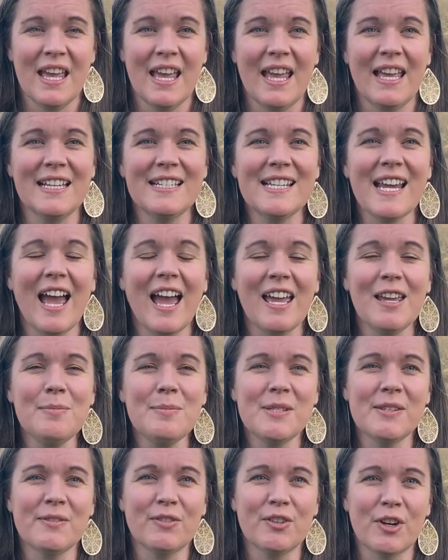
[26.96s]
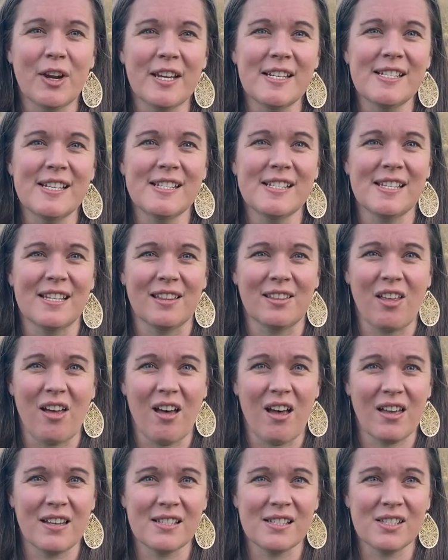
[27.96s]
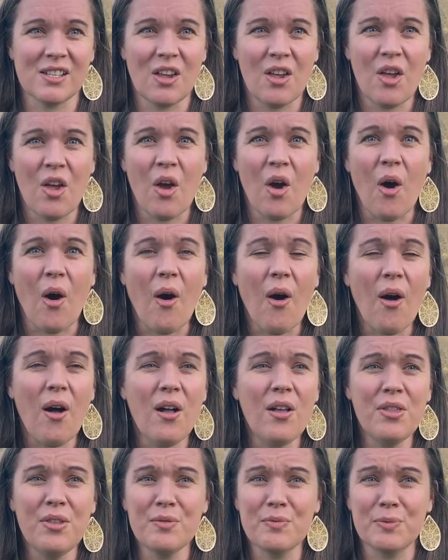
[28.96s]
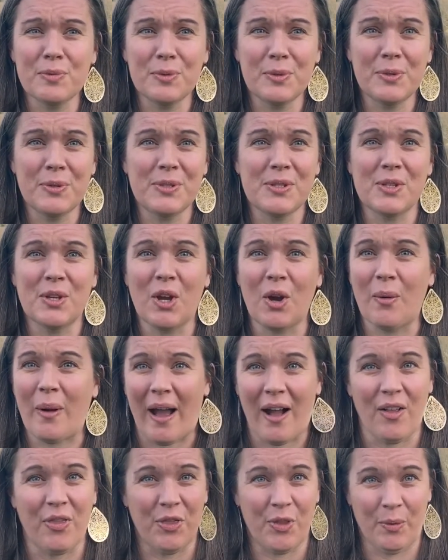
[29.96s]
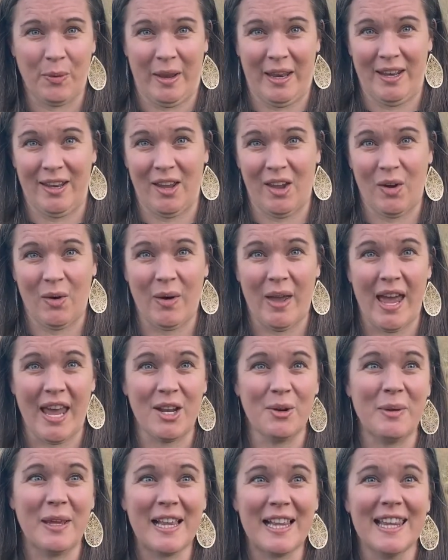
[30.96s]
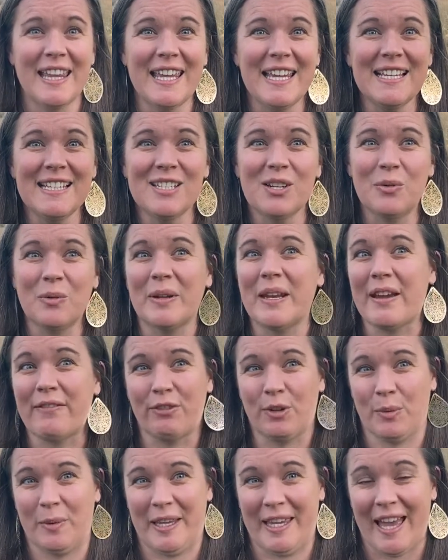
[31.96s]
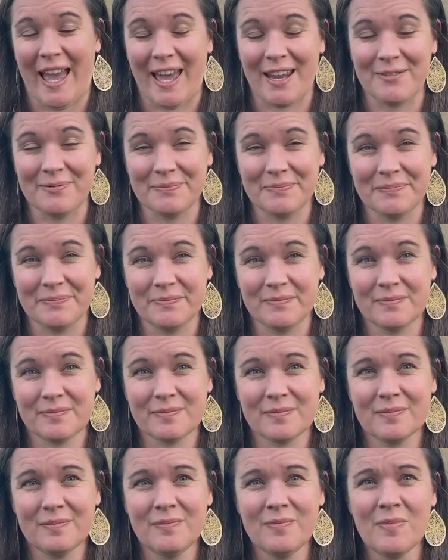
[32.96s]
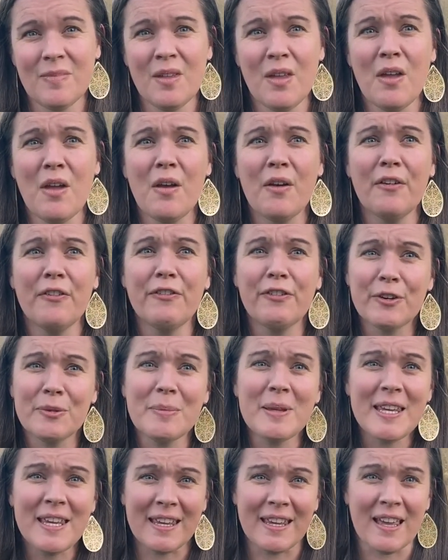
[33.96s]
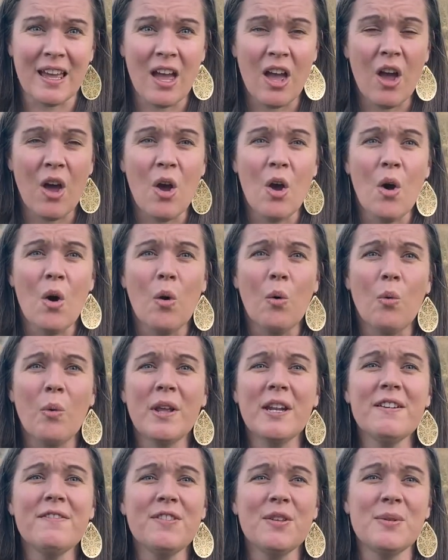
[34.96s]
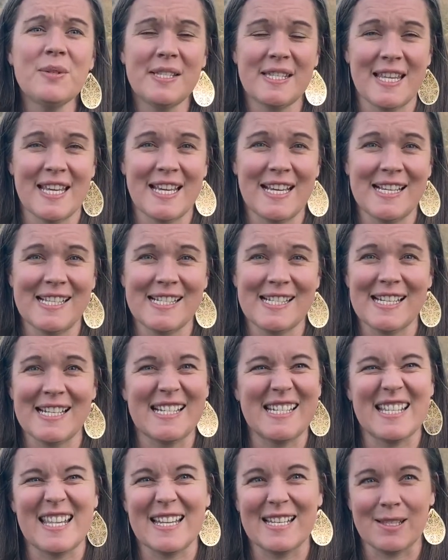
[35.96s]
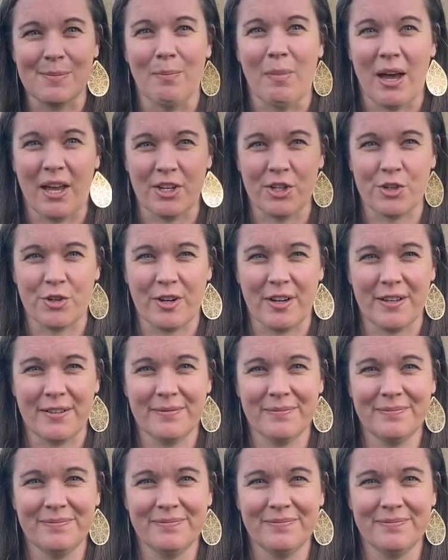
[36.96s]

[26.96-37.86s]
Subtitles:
In times of crisis and loss, all the rules go out the window and we cling to whatever we can. For me, one of those things is this mantra.